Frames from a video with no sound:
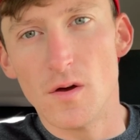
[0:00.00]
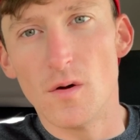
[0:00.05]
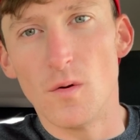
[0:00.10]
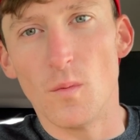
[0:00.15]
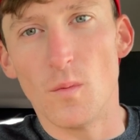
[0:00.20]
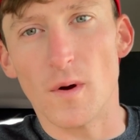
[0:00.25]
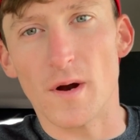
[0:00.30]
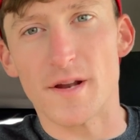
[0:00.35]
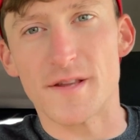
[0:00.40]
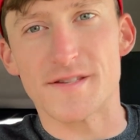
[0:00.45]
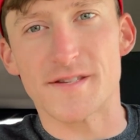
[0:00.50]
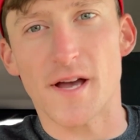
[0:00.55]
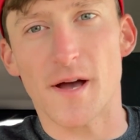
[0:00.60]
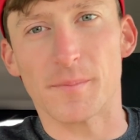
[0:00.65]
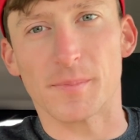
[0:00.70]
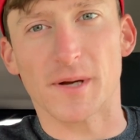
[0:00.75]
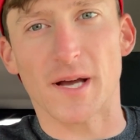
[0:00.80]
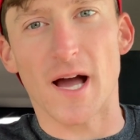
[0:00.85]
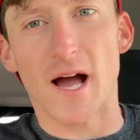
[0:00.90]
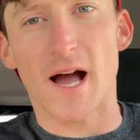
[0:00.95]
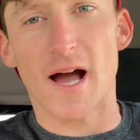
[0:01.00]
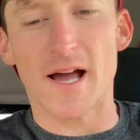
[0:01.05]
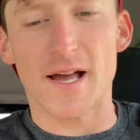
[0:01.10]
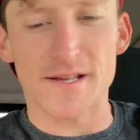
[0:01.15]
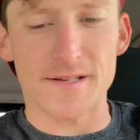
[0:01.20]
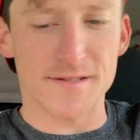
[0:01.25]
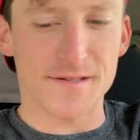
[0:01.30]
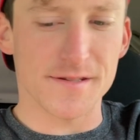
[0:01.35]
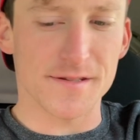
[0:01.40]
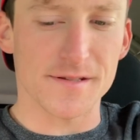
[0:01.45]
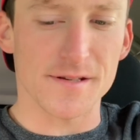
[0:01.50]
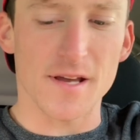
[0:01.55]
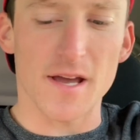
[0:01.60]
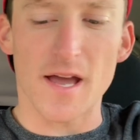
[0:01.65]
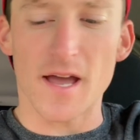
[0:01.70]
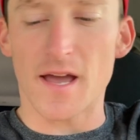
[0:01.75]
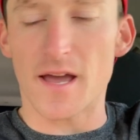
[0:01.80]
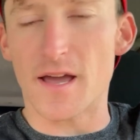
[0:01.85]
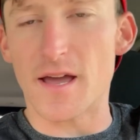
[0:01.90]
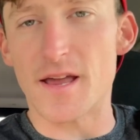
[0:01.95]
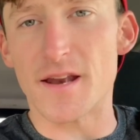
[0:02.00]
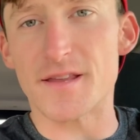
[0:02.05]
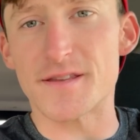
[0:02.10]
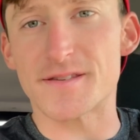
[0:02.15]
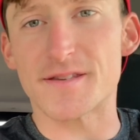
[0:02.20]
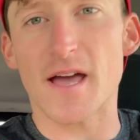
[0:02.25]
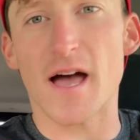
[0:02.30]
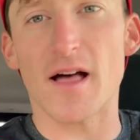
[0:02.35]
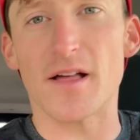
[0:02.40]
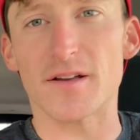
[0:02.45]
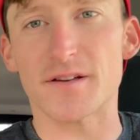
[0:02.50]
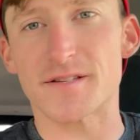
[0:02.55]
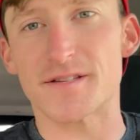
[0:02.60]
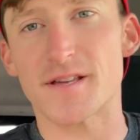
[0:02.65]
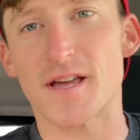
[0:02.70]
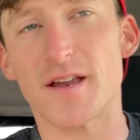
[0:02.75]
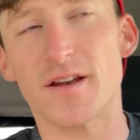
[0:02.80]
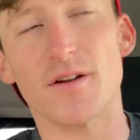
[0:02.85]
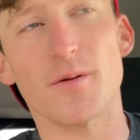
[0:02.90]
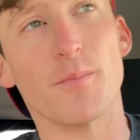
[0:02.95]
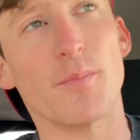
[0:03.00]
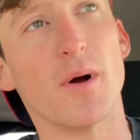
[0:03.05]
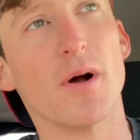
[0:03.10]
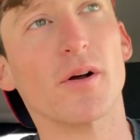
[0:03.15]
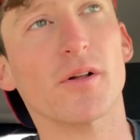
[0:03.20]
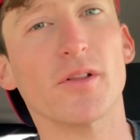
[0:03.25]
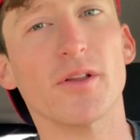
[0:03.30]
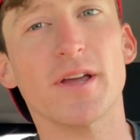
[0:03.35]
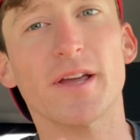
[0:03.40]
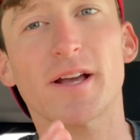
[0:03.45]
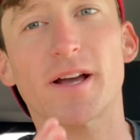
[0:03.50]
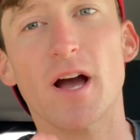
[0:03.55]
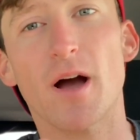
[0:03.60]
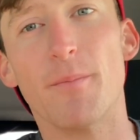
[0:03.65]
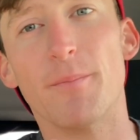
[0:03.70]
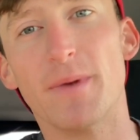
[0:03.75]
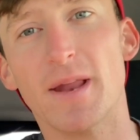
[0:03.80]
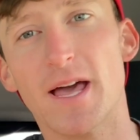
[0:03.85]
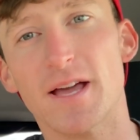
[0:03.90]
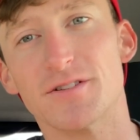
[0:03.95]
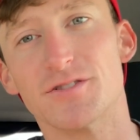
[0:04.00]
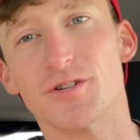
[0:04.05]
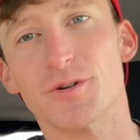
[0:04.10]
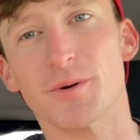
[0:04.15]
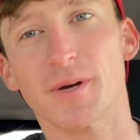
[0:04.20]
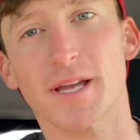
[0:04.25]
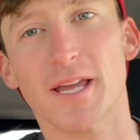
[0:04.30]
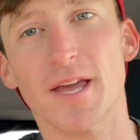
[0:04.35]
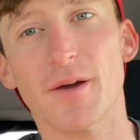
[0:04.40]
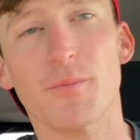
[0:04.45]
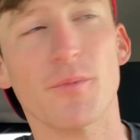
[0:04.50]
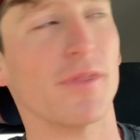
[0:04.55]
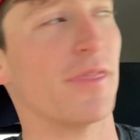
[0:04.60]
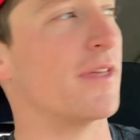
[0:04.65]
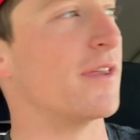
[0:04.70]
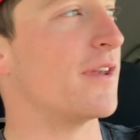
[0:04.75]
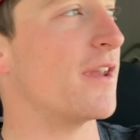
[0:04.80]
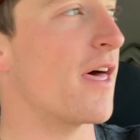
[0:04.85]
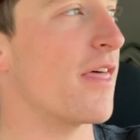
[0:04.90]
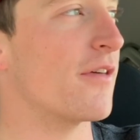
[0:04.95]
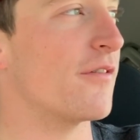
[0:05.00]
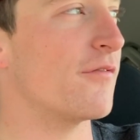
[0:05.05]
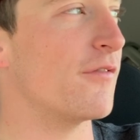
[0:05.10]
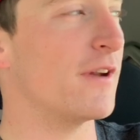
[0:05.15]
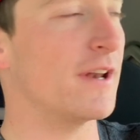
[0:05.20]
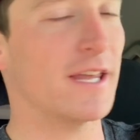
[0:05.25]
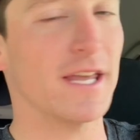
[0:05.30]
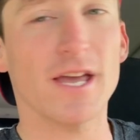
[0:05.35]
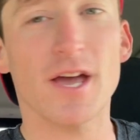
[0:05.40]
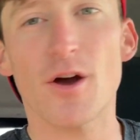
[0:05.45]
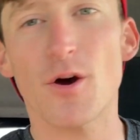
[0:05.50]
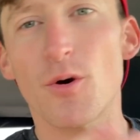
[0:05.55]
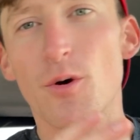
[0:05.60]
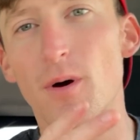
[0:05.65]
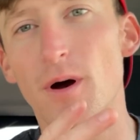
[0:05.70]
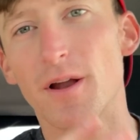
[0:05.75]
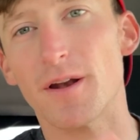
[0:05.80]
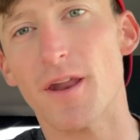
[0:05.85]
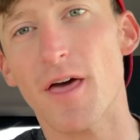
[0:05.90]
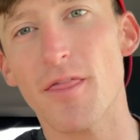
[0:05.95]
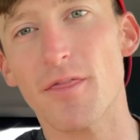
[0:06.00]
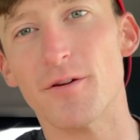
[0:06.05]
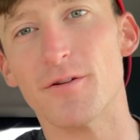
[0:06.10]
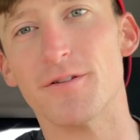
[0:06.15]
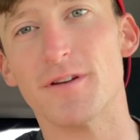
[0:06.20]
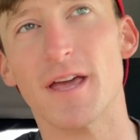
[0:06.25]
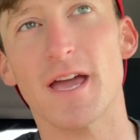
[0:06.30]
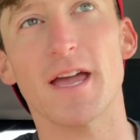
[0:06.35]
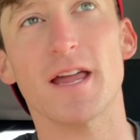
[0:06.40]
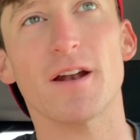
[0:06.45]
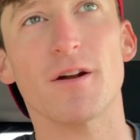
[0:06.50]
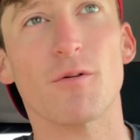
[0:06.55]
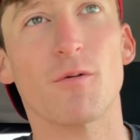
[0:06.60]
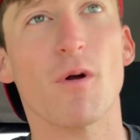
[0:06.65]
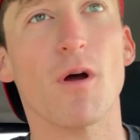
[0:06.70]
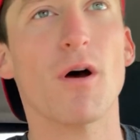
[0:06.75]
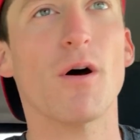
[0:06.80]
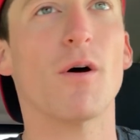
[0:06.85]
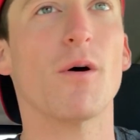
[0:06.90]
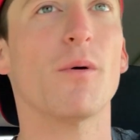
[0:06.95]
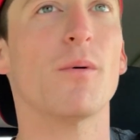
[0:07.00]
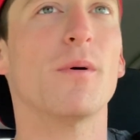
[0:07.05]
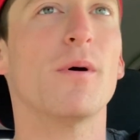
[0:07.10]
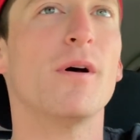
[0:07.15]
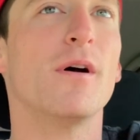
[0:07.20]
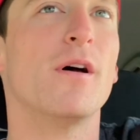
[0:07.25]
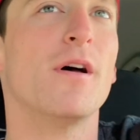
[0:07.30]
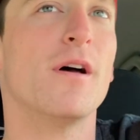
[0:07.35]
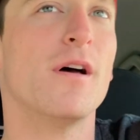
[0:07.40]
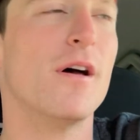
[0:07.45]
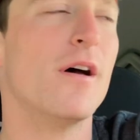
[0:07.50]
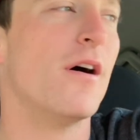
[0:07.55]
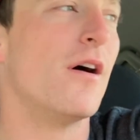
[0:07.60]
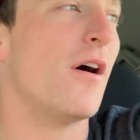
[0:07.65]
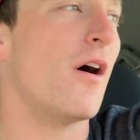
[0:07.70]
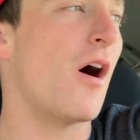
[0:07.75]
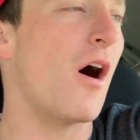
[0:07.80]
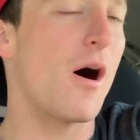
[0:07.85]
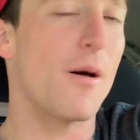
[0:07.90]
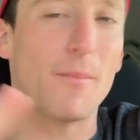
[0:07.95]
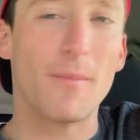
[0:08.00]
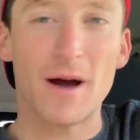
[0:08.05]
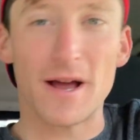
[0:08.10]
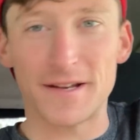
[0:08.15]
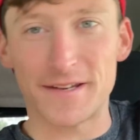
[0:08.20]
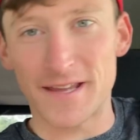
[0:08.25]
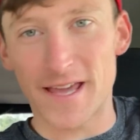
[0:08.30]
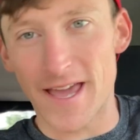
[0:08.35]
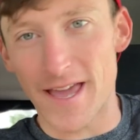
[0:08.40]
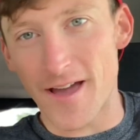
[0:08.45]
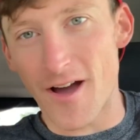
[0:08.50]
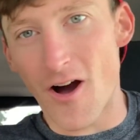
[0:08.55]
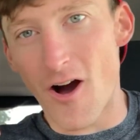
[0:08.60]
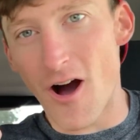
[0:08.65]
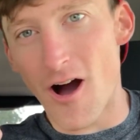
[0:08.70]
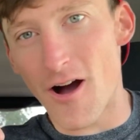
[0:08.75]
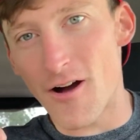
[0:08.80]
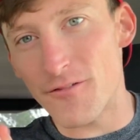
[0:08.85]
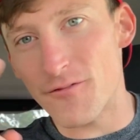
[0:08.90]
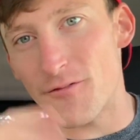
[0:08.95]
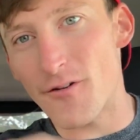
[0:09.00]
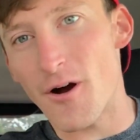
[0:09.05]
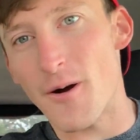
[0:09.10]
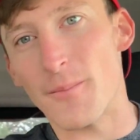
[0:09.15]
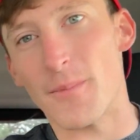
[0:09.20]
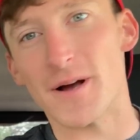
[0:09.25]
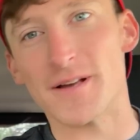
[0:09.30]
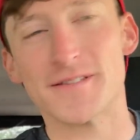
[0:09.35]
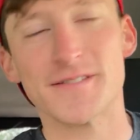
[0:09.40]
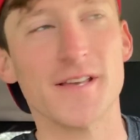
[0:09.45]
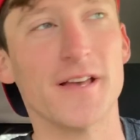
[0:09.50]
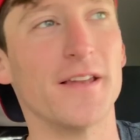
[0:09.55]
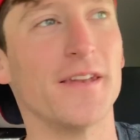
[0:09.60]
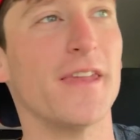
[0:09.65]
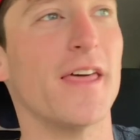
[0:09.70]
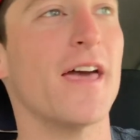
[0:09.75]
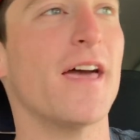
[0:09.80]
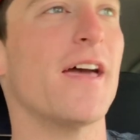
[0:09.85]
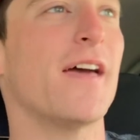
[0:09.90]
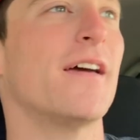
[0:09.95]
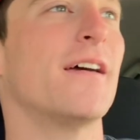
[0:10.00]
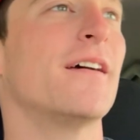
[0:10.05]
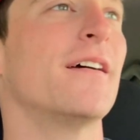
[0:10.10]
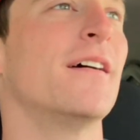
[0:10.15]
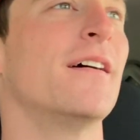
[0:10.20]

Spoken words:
What is up, guys? It is Alexander Bunkley coming at you again with another video, another day in a row, on my day off, on my Sunday.